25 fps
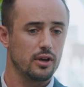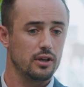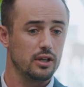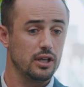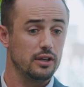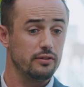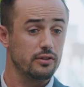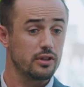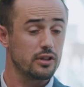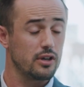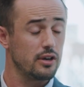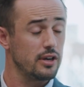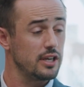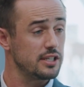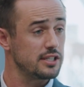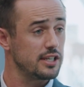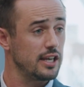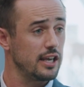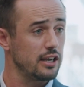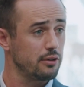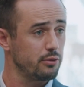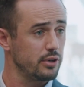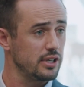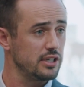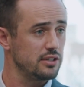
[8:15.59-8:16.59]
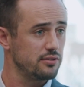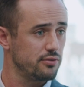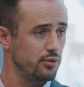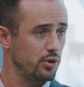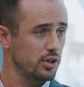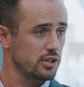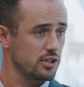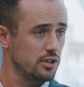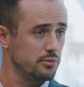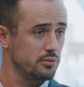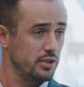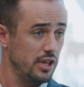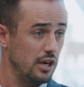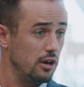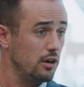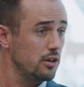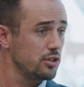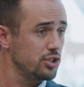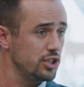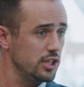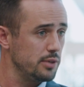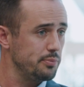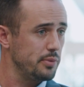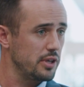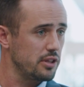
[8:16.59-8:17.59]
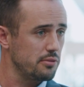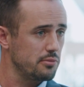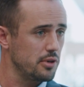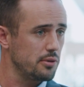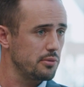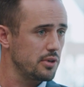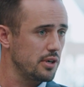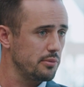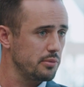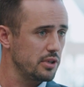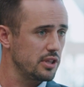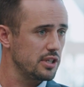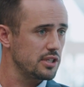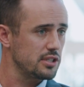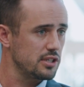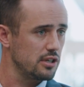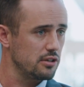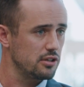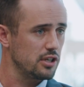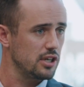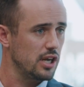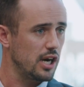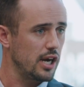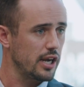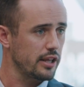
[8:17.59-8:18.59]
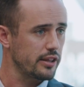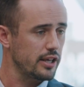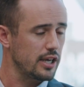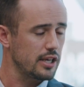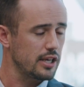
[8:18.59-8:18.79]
even though SA equities, for example, they are cheap at the moment. I mean, there's no denying